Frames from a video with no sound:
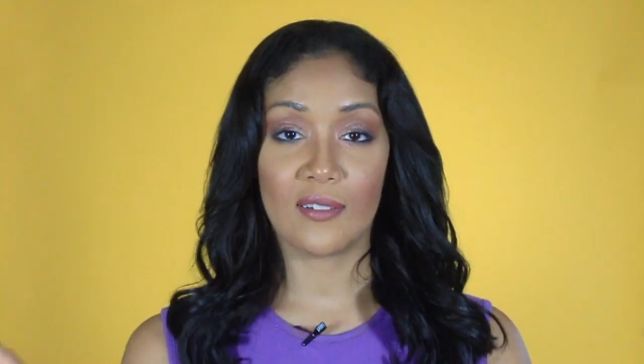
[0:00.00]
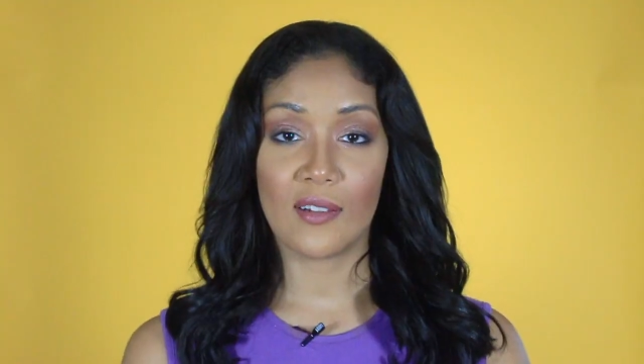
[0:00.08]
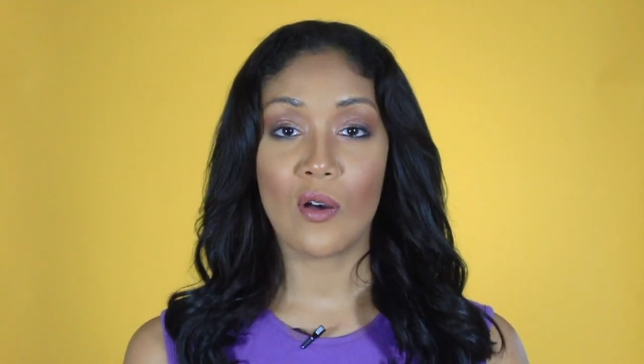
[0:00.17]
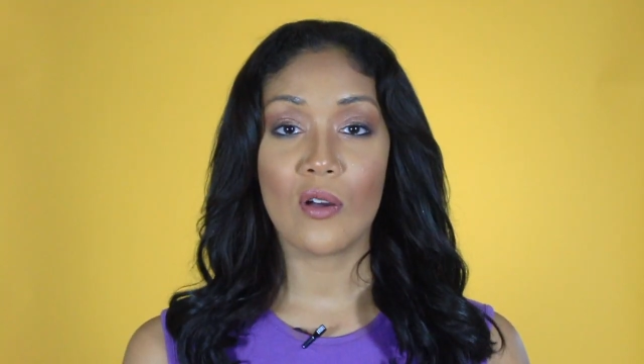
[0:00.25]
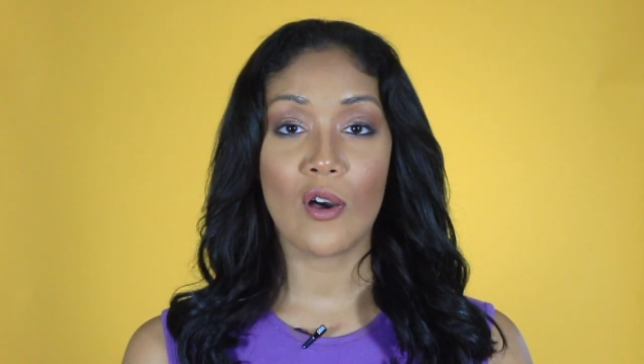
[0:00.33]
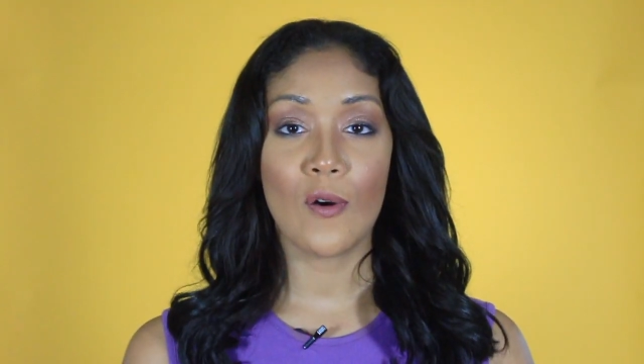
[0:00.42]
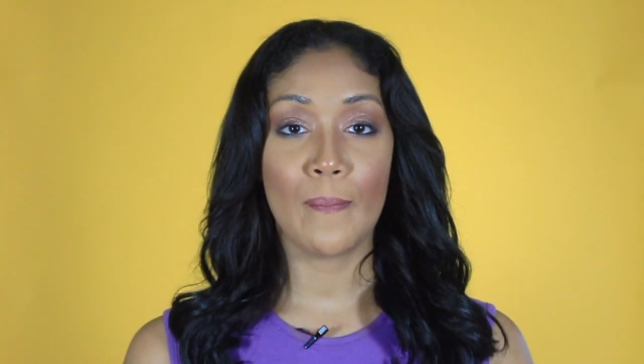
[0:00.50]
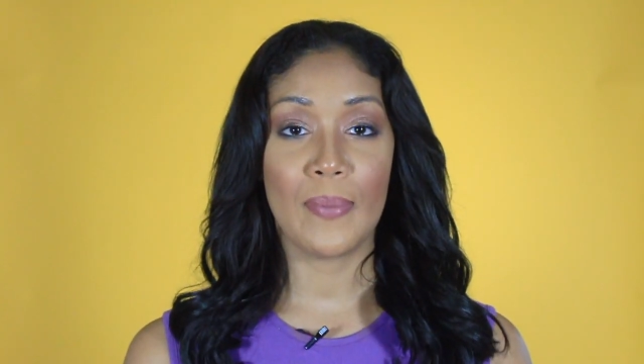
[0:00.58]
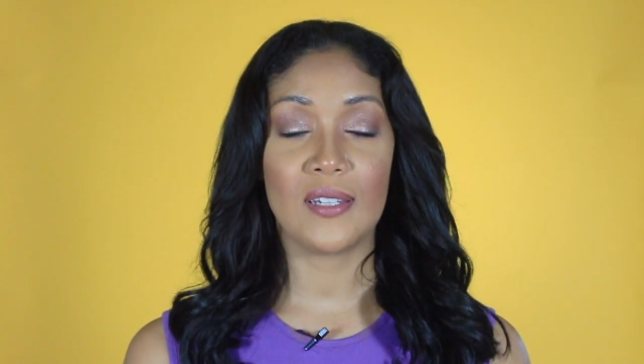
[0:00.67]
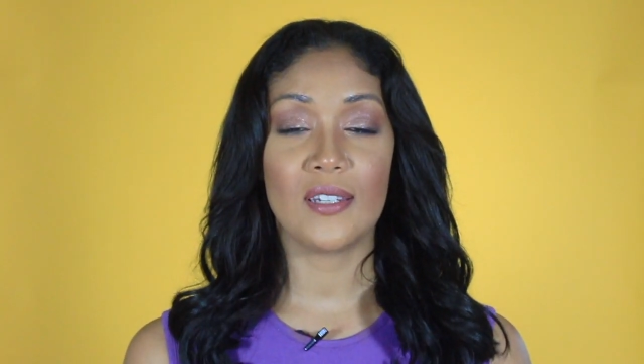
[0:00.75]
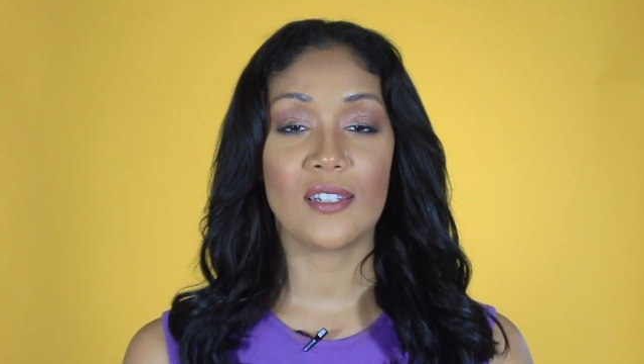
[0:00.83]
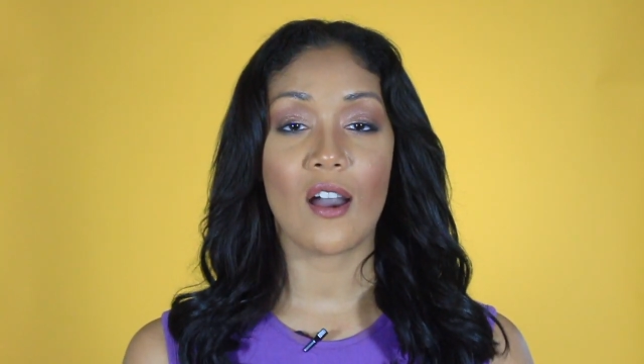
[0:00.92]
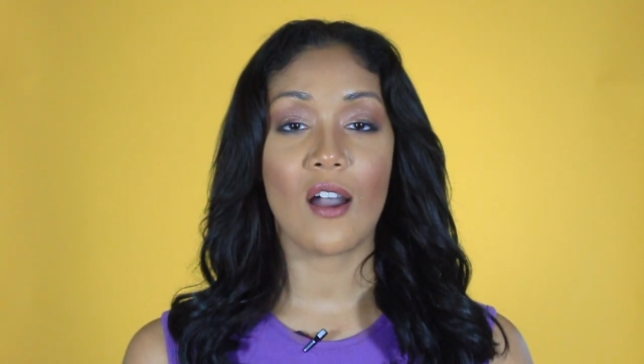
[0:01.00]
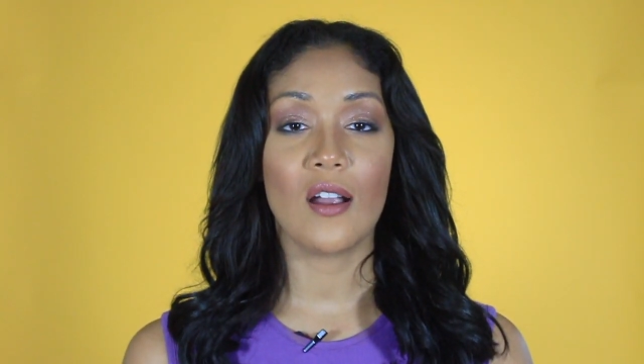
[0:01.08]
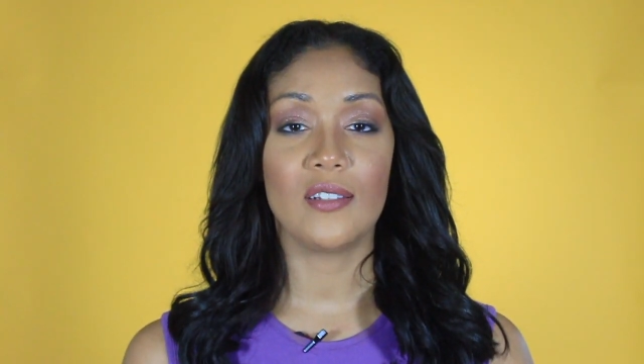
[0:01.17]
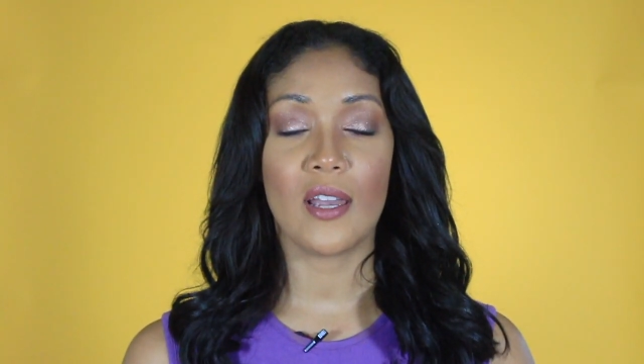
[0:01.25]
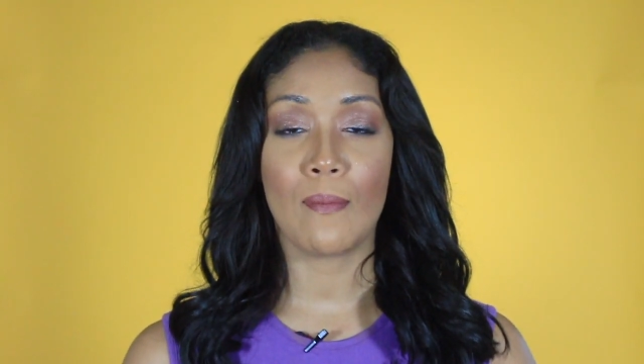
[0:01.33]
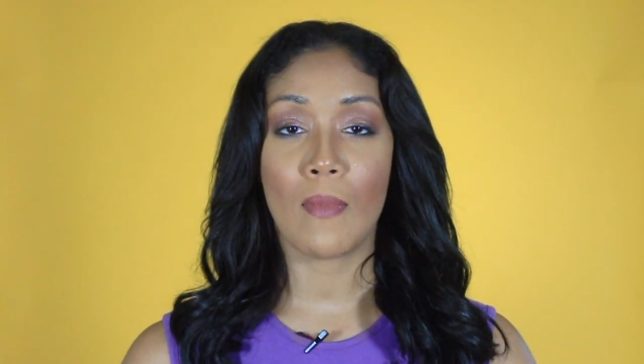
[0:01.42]
a logo, business
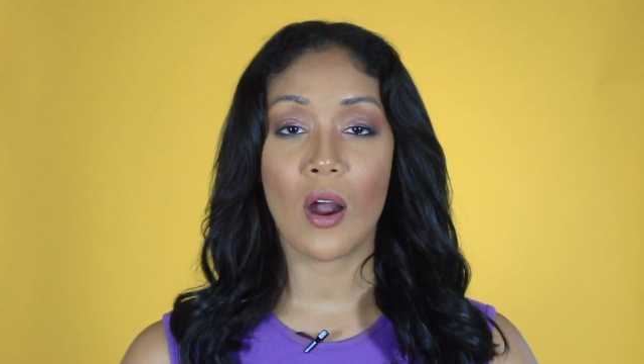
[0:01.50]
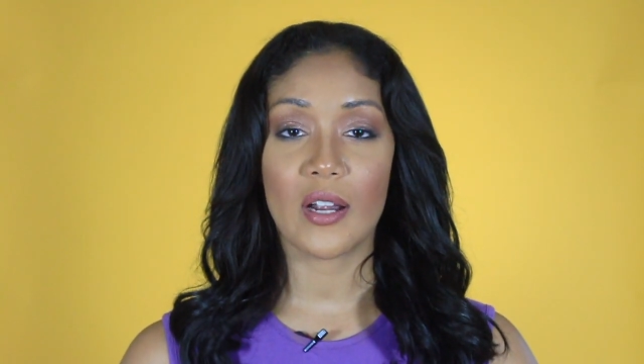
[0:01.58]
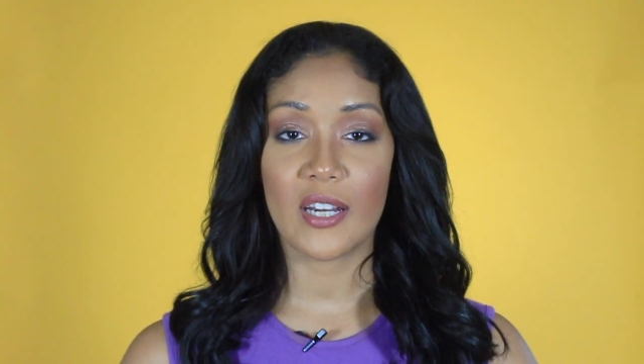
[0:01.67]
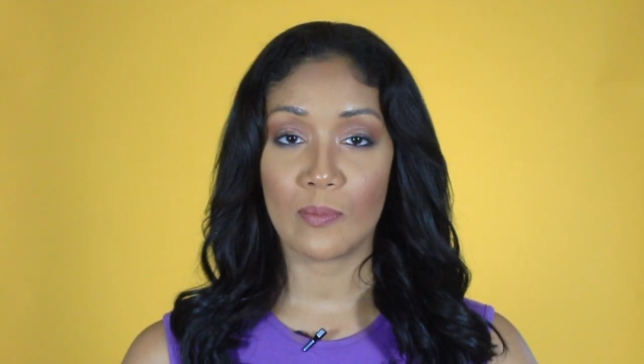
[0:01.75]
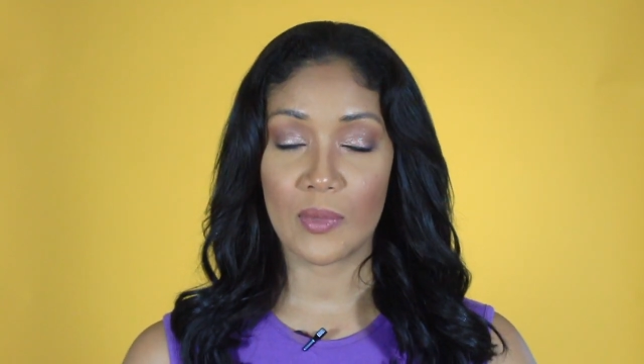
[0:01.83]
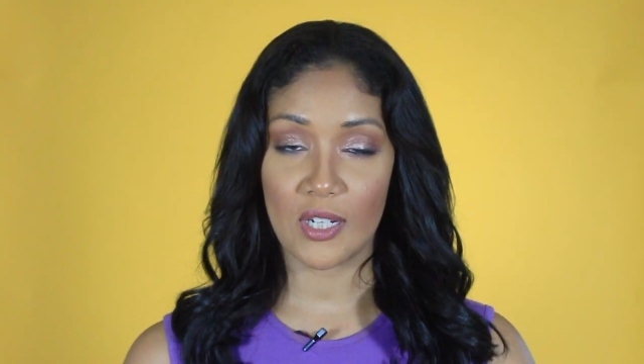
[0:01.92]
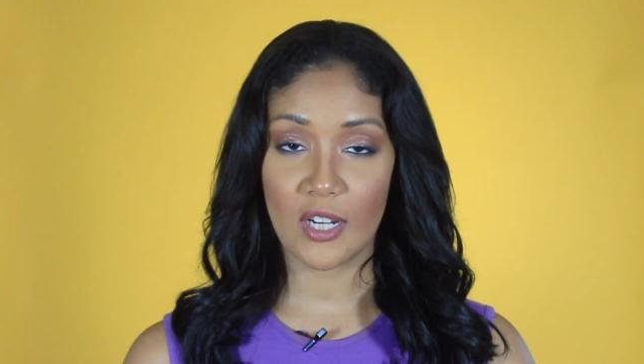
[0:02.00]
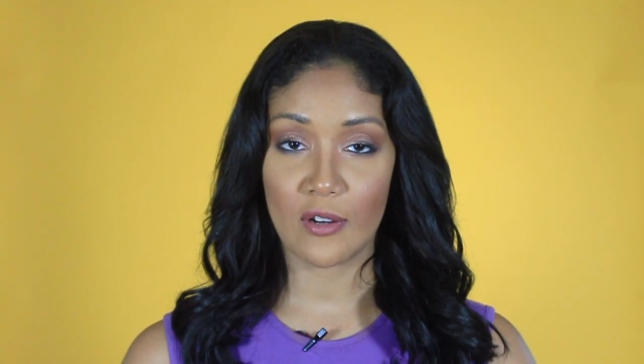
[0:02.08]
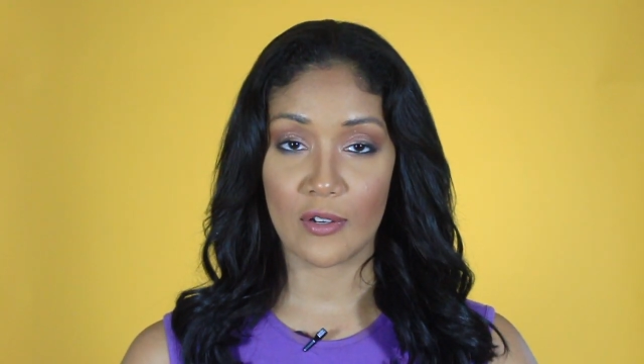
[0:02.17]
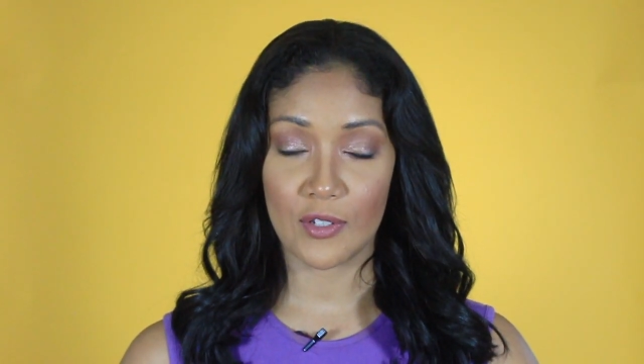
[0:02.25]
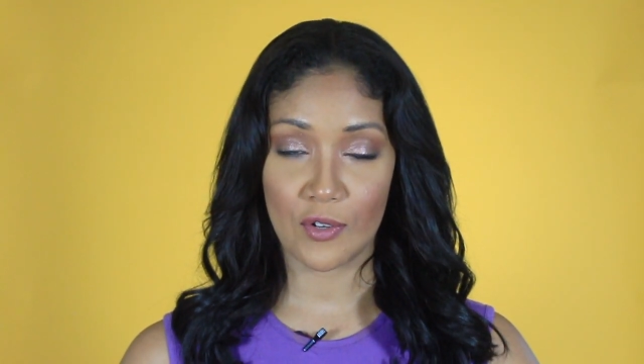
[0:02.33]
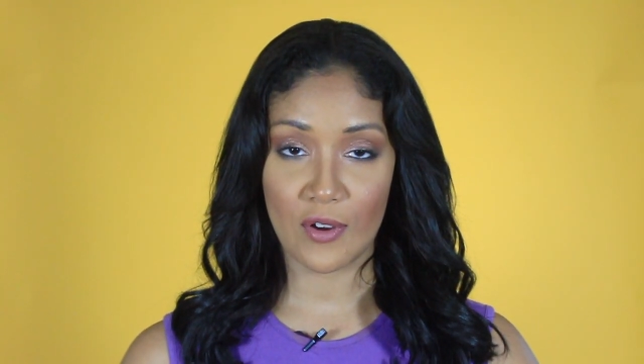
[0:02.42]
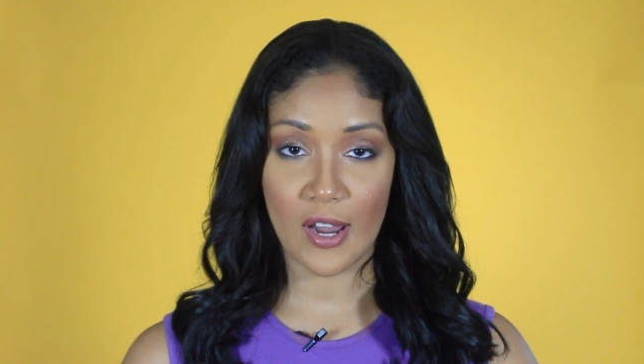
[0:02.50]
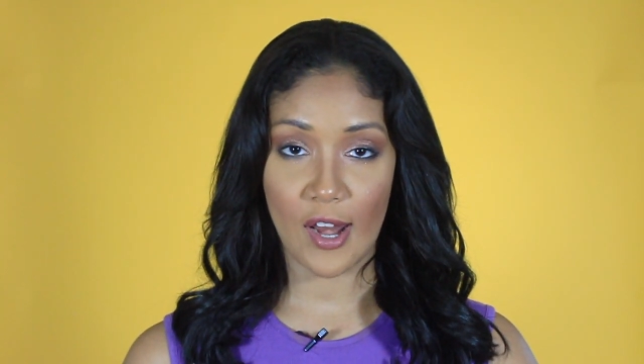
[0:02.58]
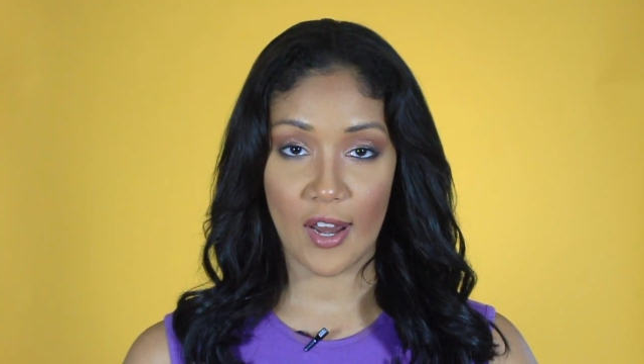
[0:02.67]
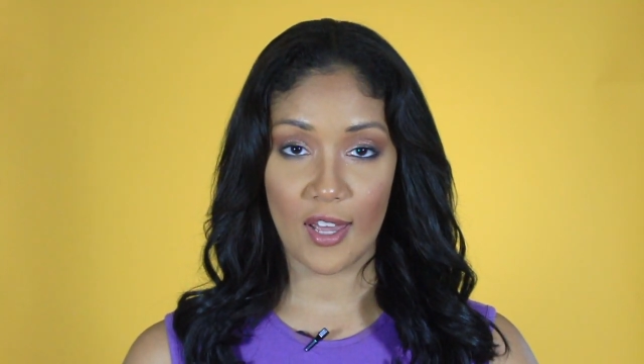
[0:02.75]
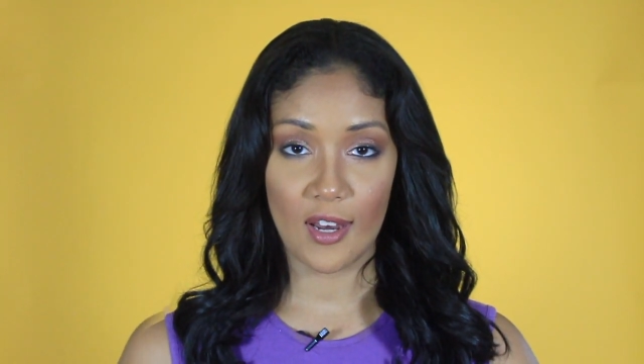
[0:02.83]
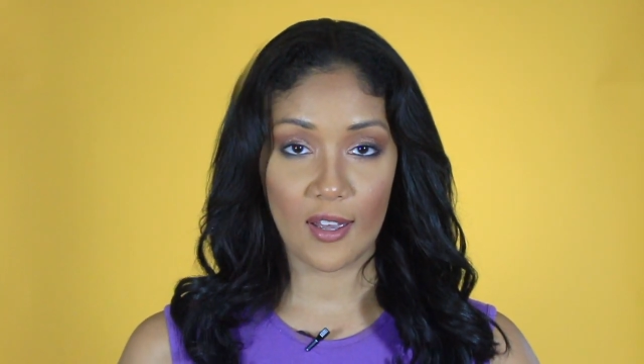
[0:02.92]
cards, and marketing materials
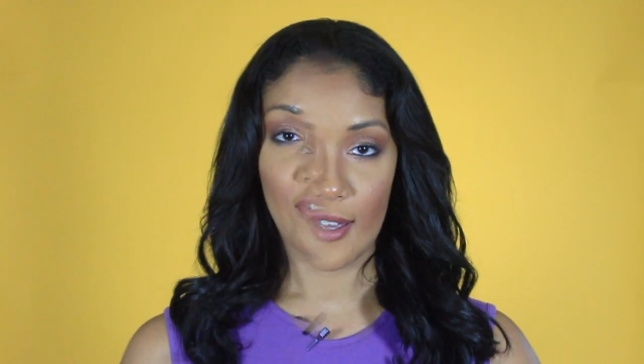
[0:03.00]
created.